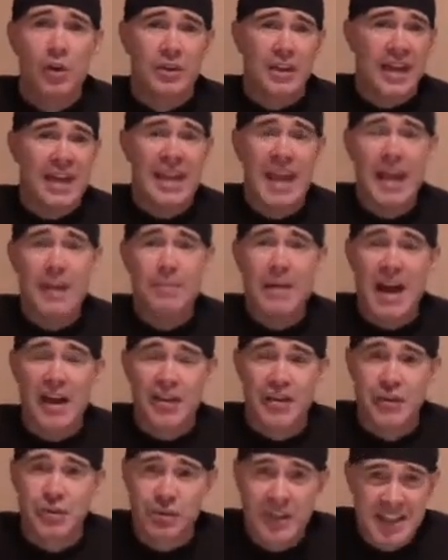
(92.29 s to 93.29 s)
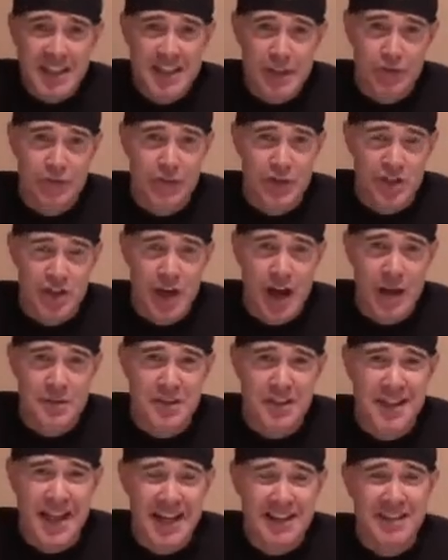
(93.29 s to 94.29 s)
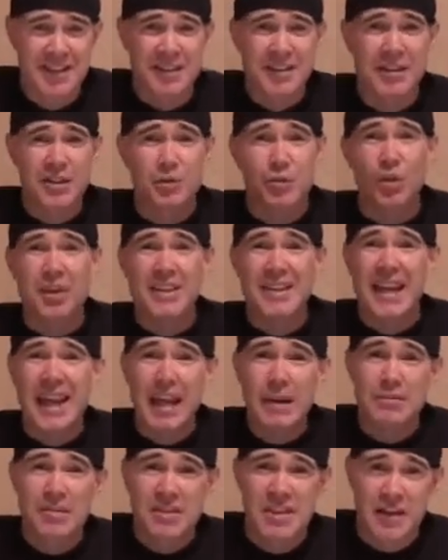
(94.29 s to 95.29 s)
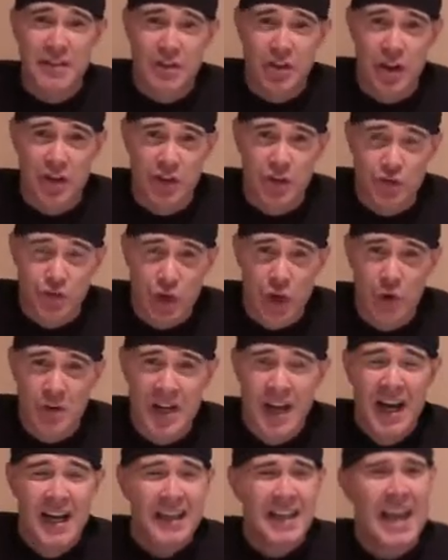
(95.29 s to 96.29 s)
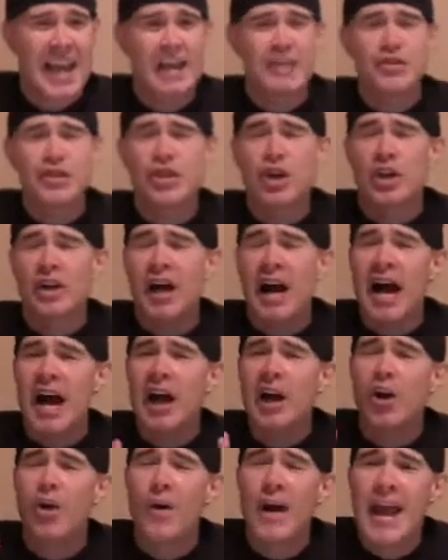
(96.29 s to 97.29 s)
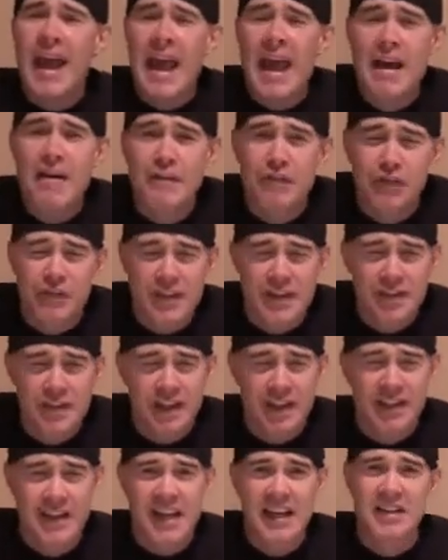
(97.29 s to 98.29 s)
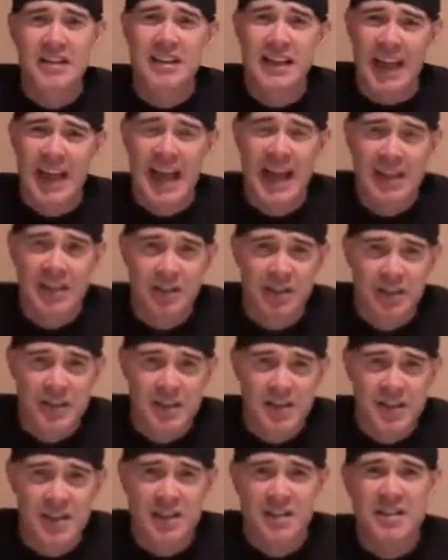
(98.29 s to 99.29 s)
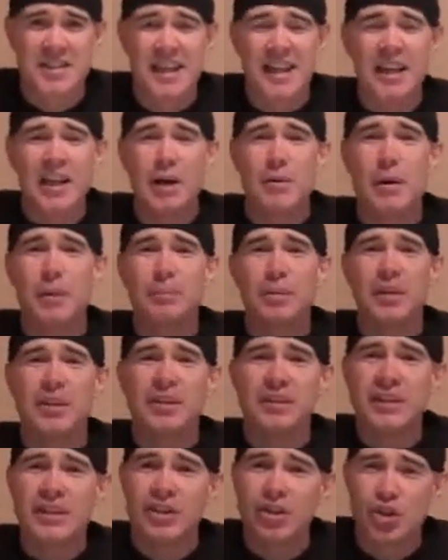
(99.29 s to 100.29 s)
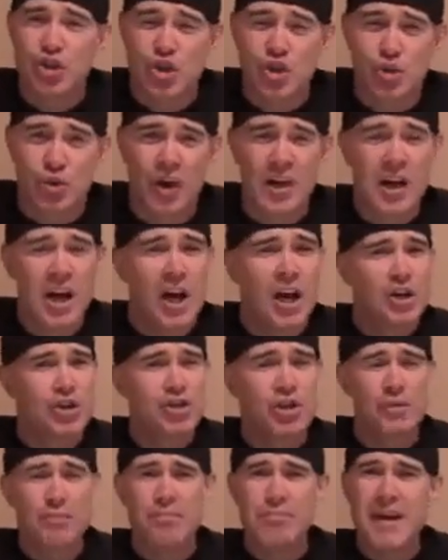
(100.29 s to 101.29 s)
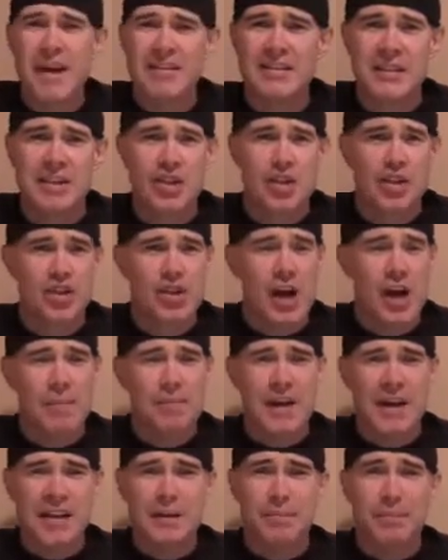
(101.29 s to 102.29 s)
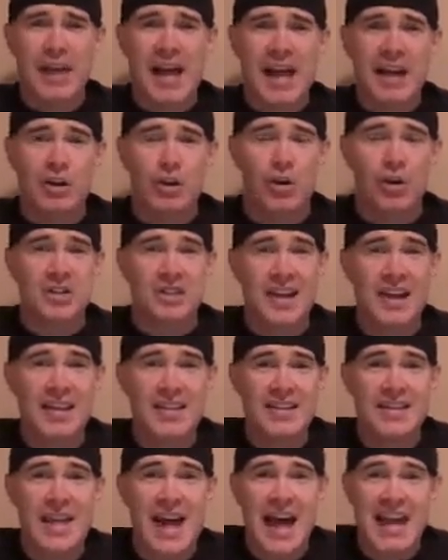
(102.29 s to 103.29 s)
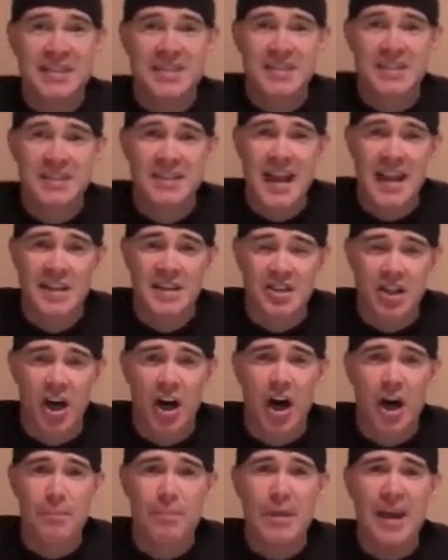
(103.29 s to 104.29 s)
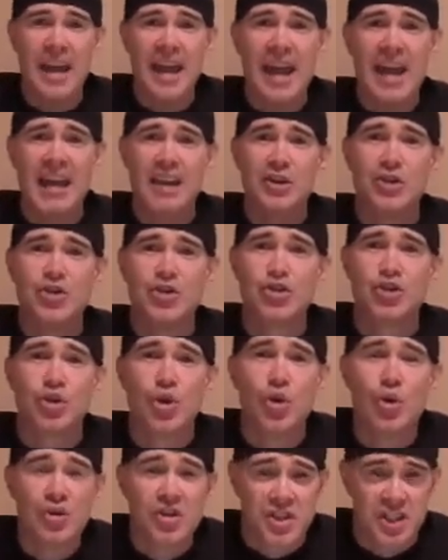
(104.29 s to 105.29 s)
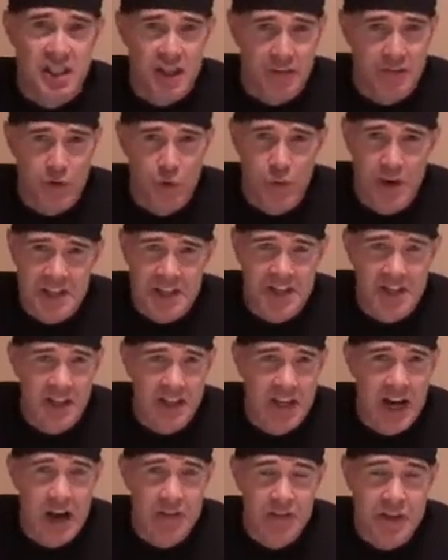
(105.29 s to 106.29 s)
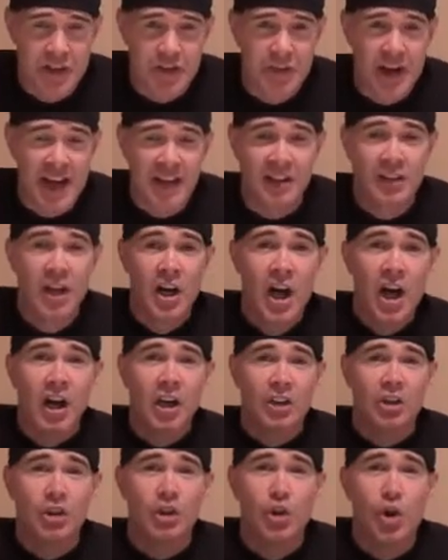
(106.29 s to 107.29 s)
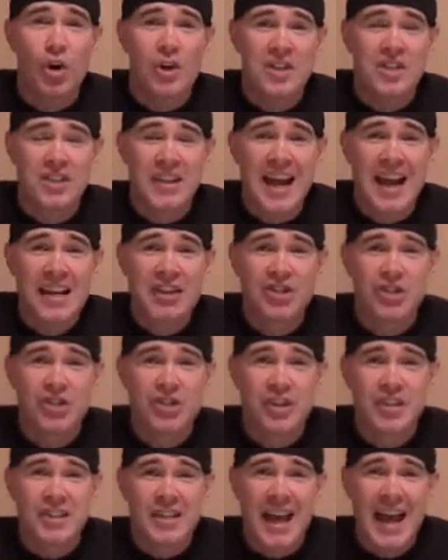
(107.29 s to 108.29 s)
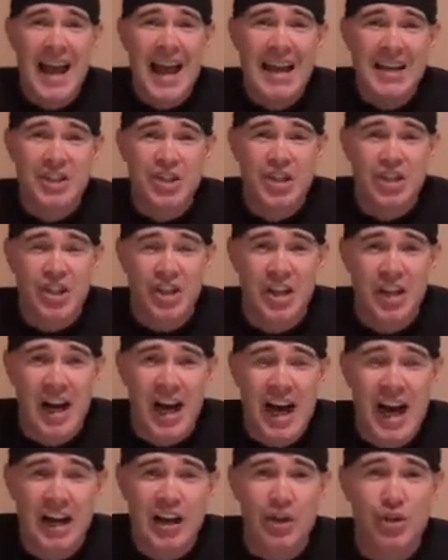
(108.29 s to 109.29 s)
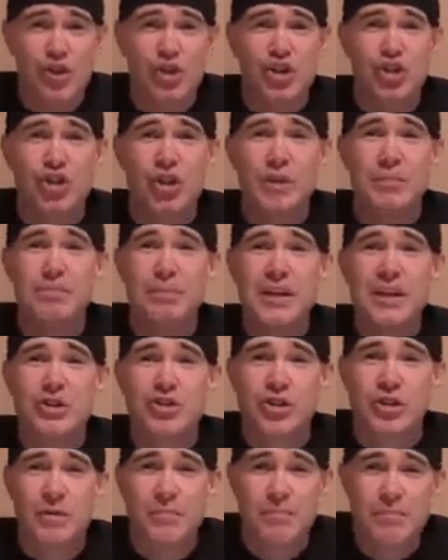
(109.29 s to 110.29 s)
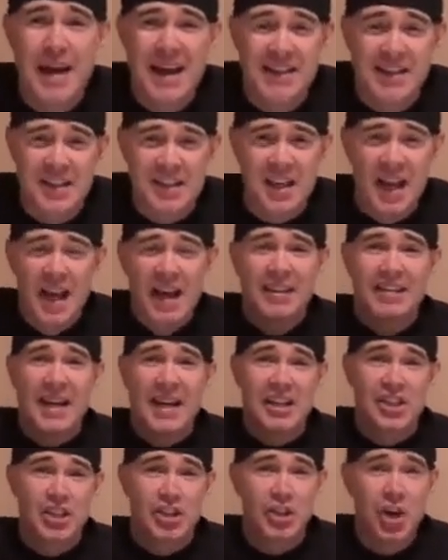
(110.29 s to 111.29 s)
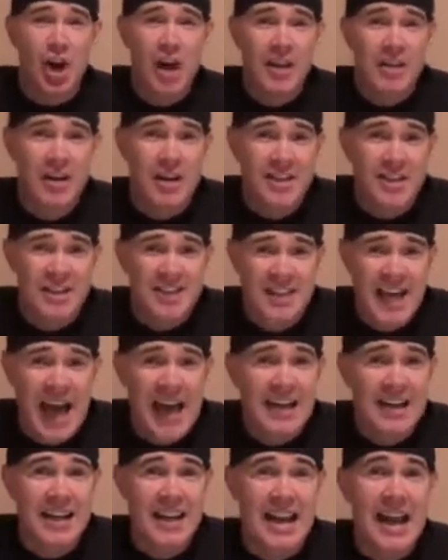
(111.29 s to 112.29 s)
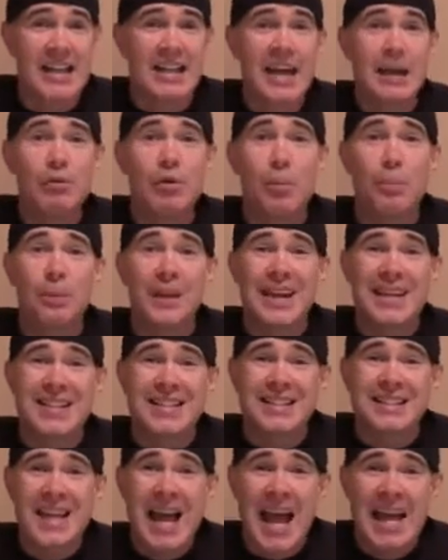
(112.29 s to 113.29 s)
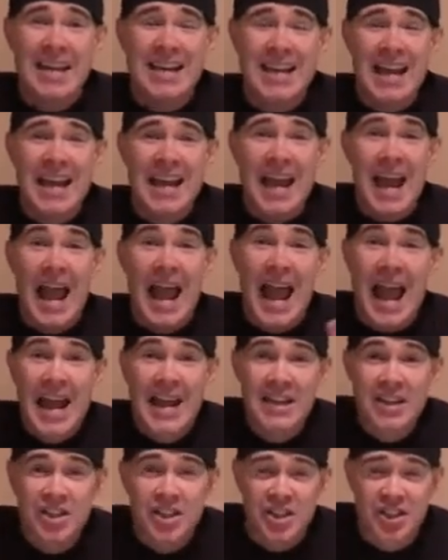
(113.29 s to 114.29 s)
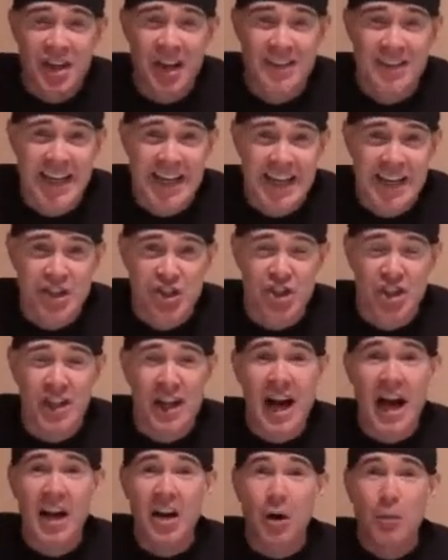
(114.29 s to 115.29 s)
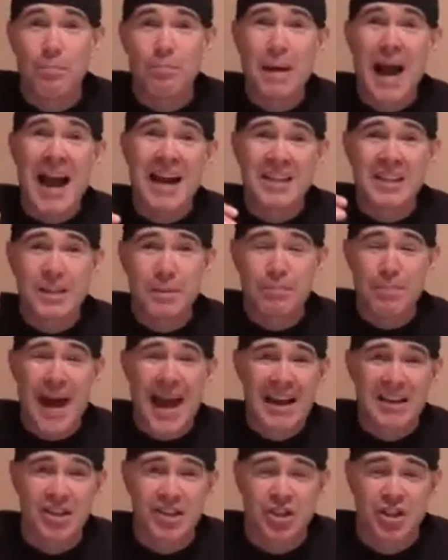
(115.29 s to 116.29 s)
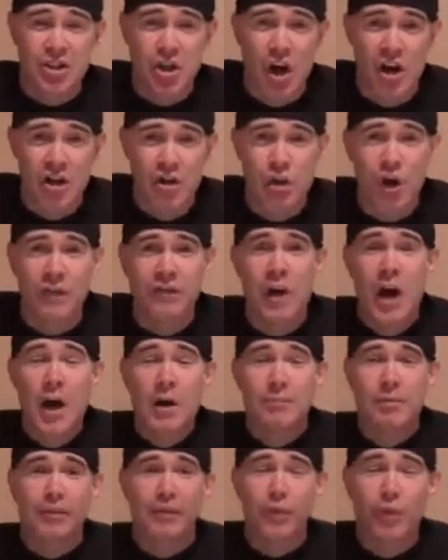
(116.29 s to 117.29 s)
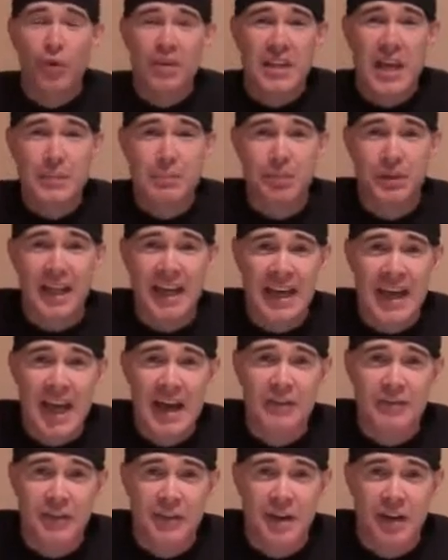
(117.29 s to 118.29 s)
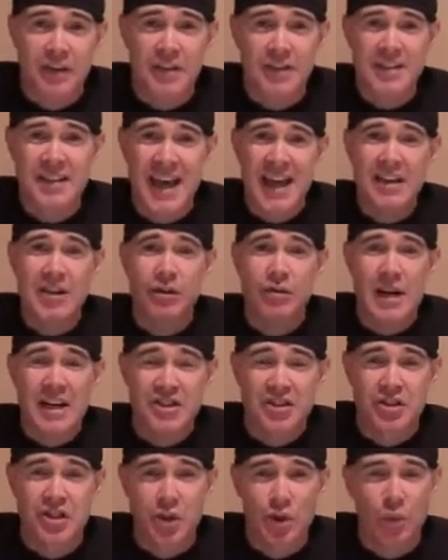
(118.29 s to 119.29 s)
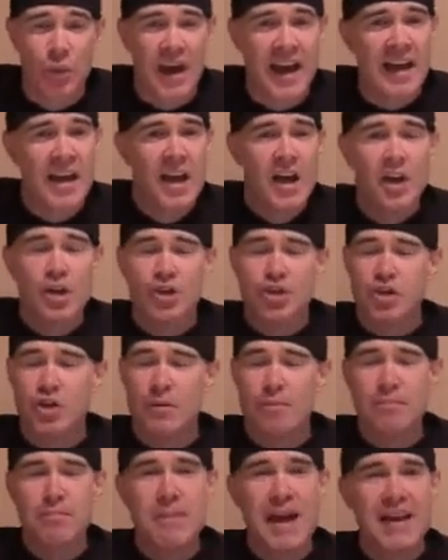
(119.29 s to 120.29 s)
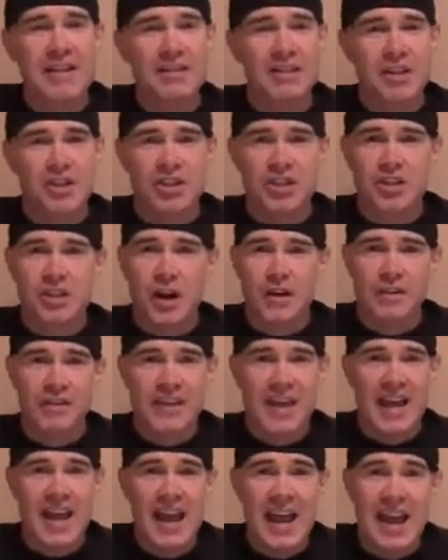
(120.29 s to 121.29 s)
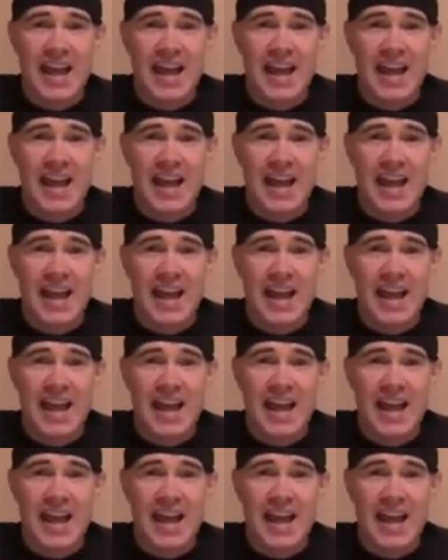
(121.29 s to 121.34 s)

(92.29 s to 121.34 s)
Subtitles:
They came back 3 different times in that series, won Game 7 on the road, gave Chicago everything they could handle in this series. They come up a little short. Tremendous job by the Blackhawks, and that sets up a doozy of a Western Conference final. Los Angeles at Chicago should be tremendous. They start on Saturday, and they will play Saturday and Sunday in Chicago back-to-back to start it off before they play every other day the rest of the way. Tremendous stuff there.